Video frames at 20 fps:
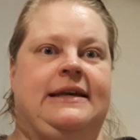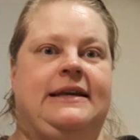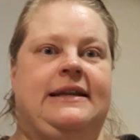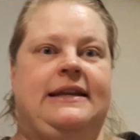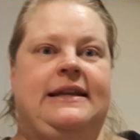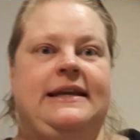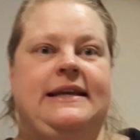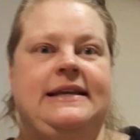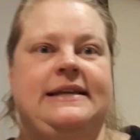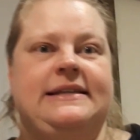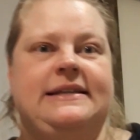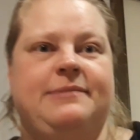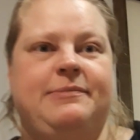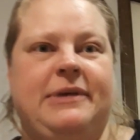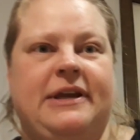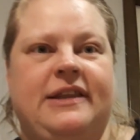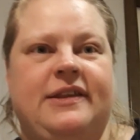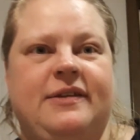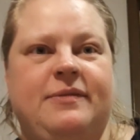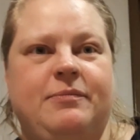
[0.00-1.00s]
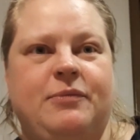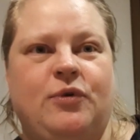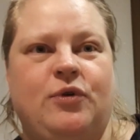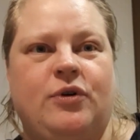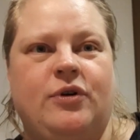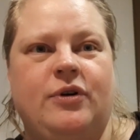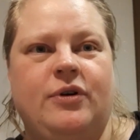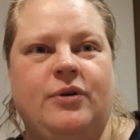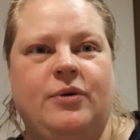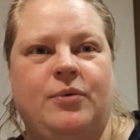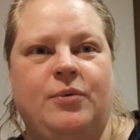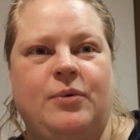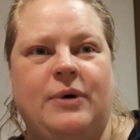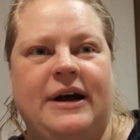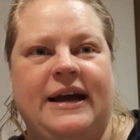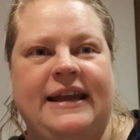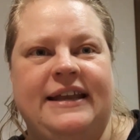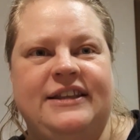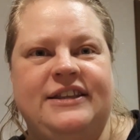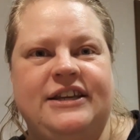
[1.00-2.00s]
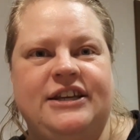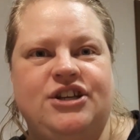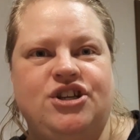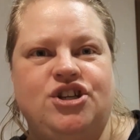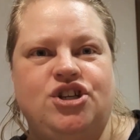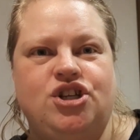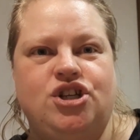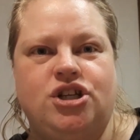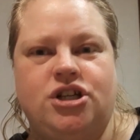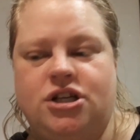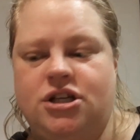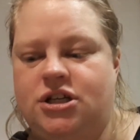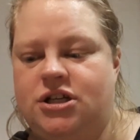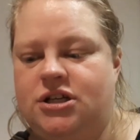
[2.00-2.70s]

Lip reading: these a bit more whitish.